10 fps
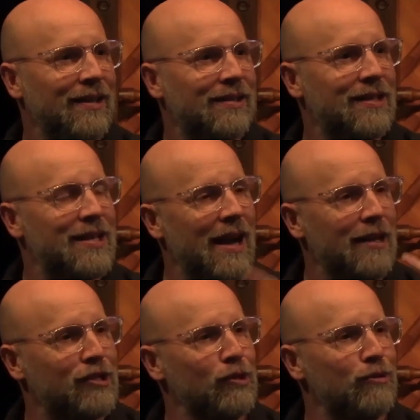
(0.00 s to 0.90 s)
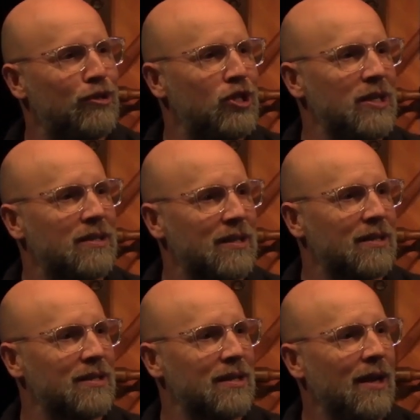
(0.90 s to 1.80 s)
to say, I choose
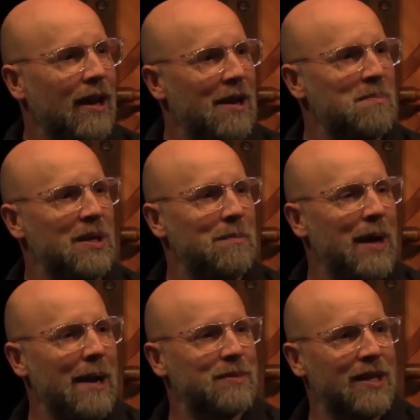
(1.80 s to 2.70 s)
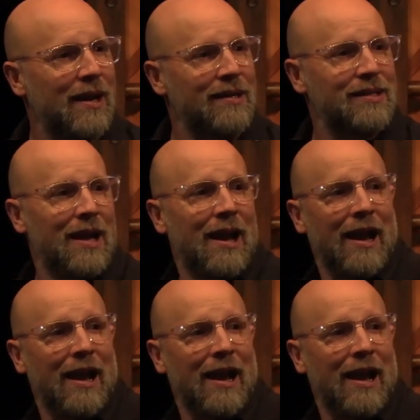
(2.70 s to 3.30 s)
Jesus, and be baptized.